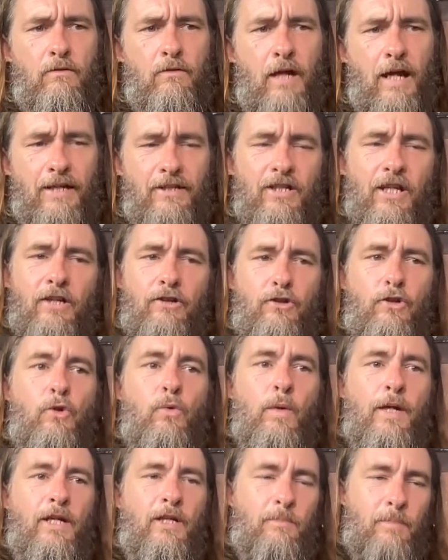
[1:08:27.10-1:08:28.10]
I said 2
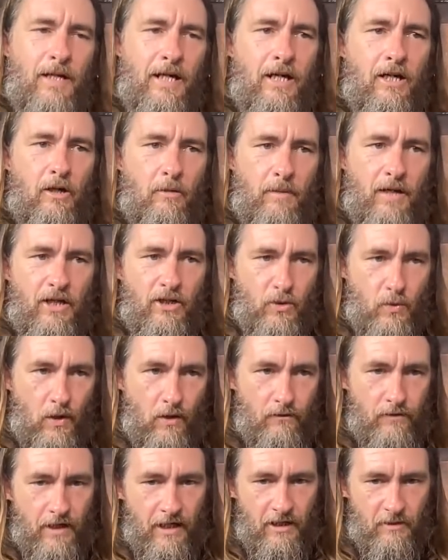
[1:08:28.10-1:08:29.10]
weeks, but it ended up being
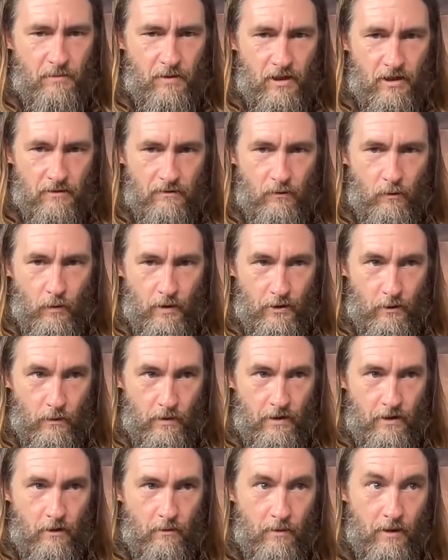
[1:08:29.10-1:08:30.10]
12 days because of a weather
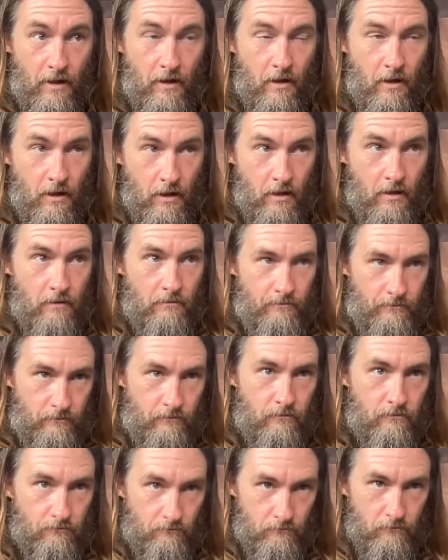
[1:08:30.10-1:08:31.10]
window. But
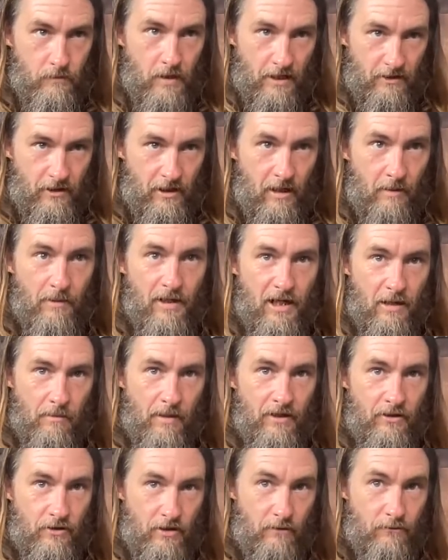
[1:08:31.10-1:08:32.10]
I was like, I'm going to give
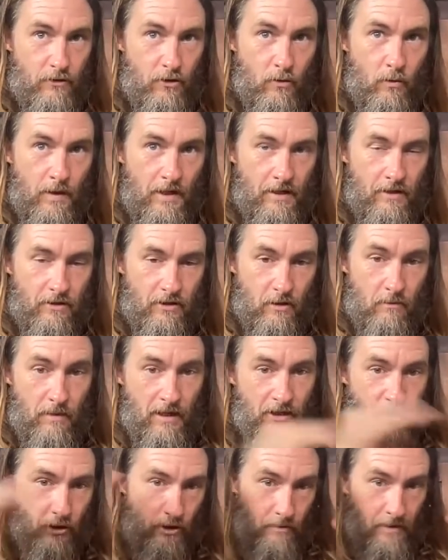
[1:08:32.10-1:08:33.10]
myself 2 weeks to
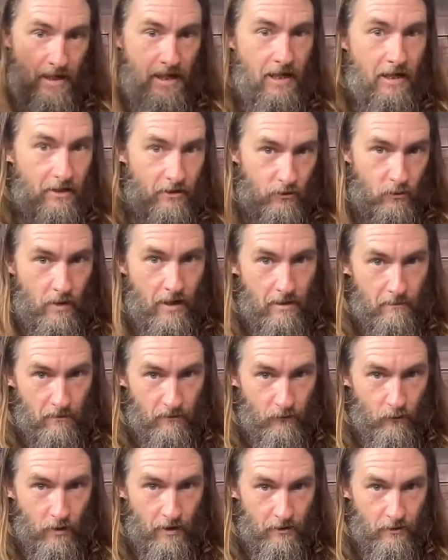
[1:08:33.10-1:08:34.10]
make sure my head is right
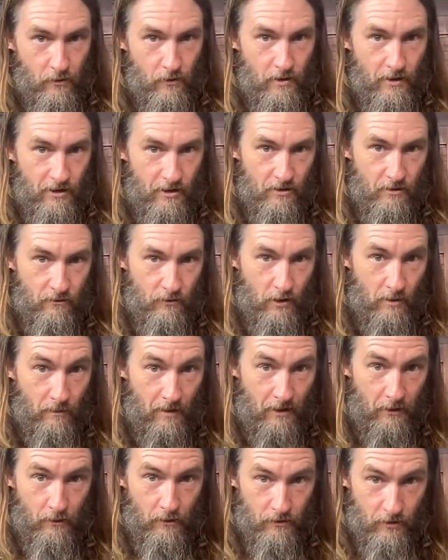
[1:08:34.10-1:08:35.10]
before I do this, so I'm
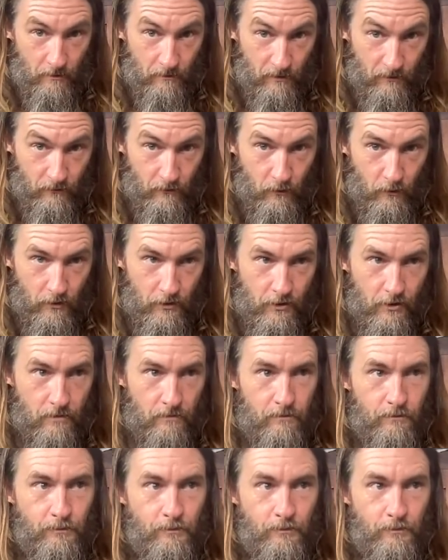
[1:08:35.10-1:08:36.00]
not doing something foolish.